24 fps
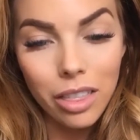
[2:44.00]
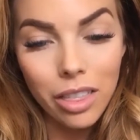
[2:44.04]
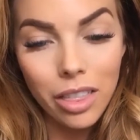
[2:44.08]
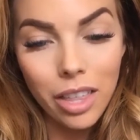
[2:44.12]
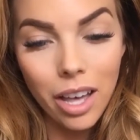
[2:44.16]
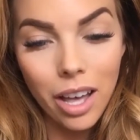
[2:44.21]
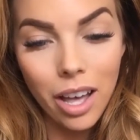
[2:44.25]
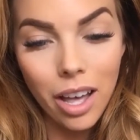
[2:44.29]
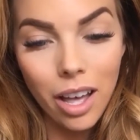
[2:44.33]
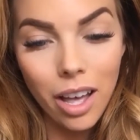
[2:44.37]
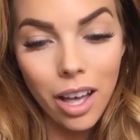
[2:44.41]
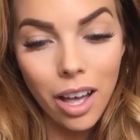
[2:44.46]

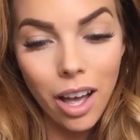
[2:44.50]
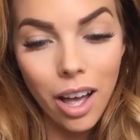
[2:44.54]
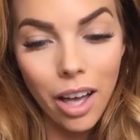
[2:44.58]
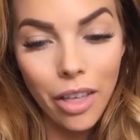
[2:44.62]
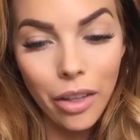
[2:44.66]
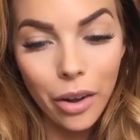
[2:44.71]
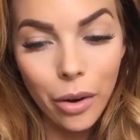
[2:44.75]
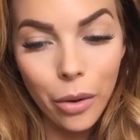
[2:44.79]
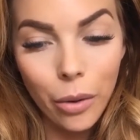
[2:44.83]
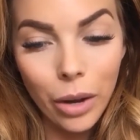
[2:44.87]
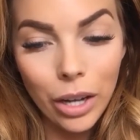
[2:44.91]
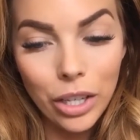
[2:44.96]
the
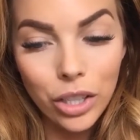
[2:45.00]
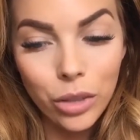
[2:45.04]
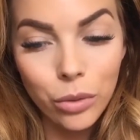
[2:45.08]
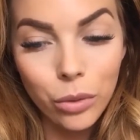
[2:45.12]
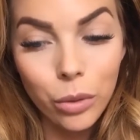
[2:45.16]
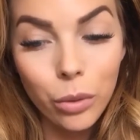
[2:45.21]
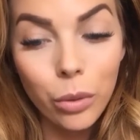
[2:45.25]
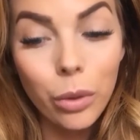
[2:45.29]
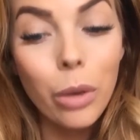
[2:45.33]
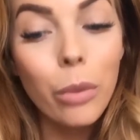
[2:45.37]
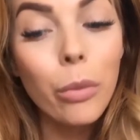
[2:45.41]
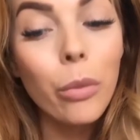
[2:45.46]
other question
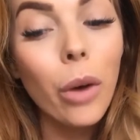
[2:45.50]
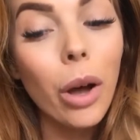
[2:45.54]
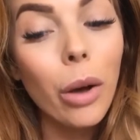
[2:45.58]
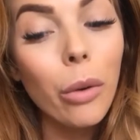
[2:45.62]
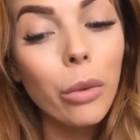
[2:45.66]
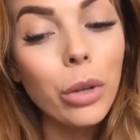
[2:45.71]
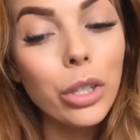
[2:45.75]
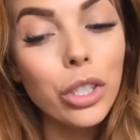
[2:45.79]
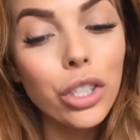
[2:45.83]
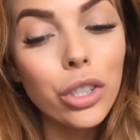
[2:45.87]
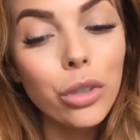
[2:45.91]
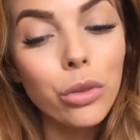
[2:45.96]
would be,
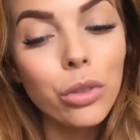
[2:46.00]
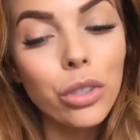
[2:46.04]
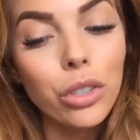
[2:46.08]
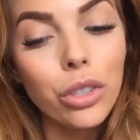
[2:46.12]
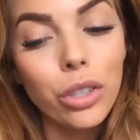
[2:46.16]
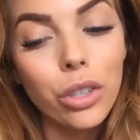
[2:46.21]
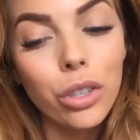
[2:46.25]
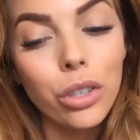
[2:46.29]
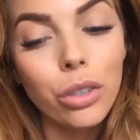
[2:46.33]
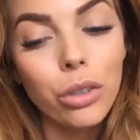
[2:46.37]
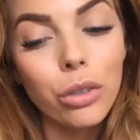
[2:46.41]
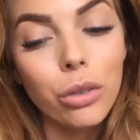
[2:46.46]
what did you
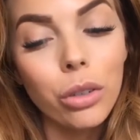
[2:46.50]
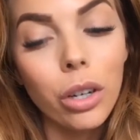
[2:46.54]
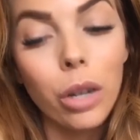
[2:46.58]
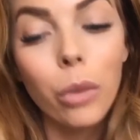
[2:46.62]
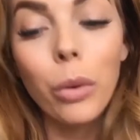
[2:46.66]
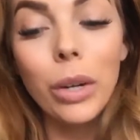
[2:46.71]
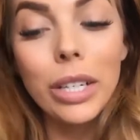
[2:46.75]
do,